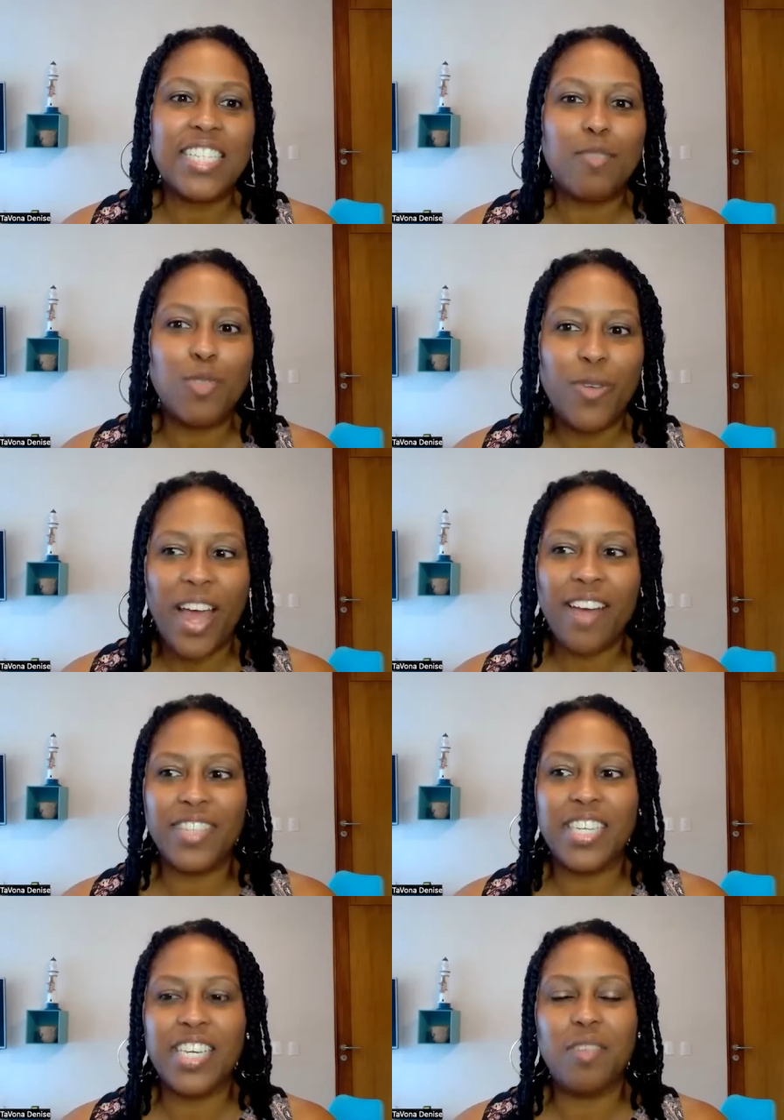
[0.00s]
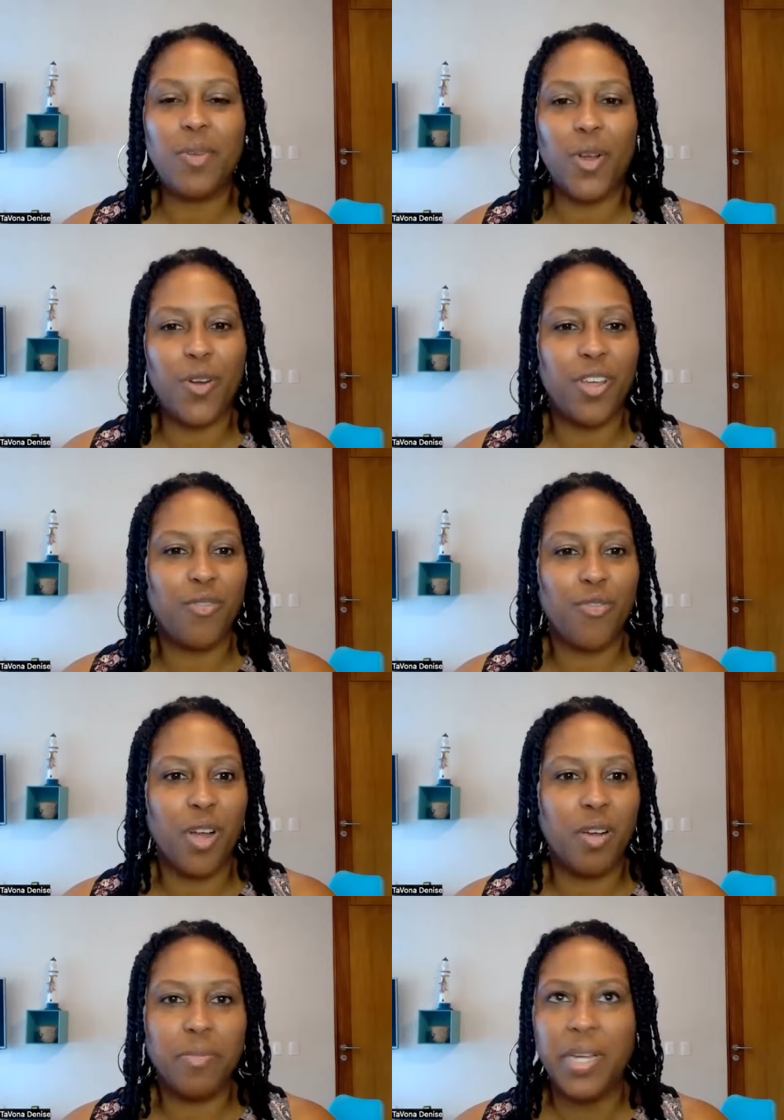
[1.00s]
the steps. You have to keep learning
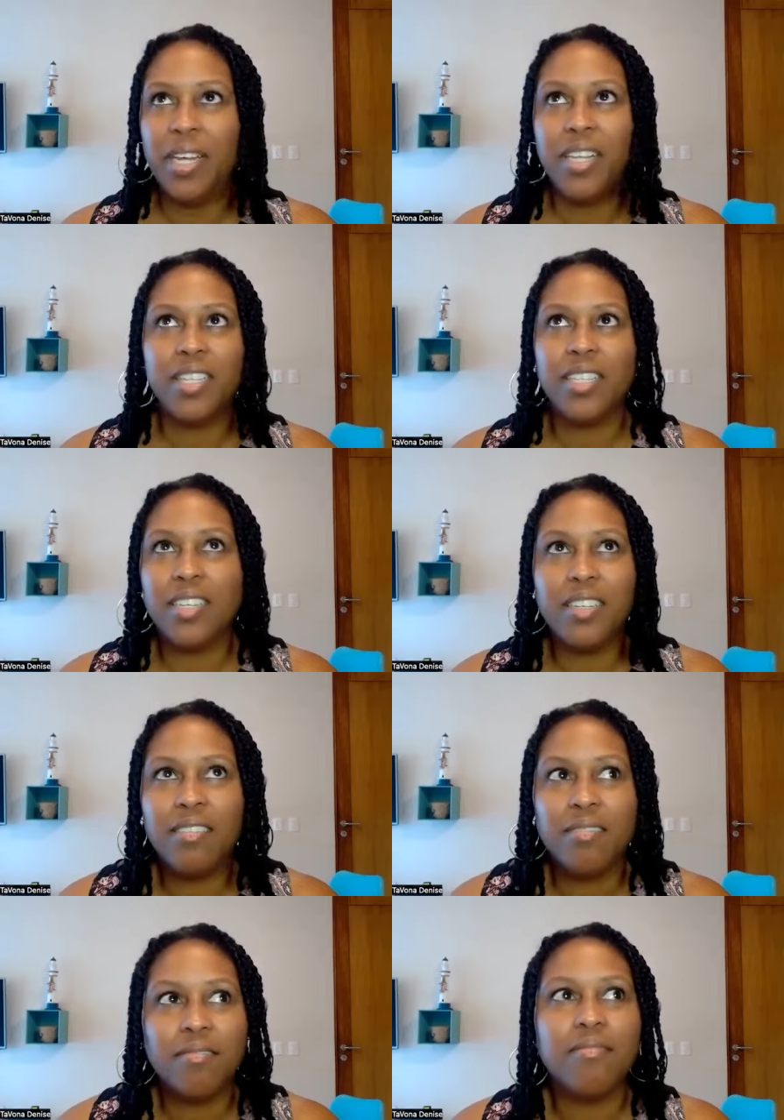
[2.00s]
from mm-hmm. the mm-hmm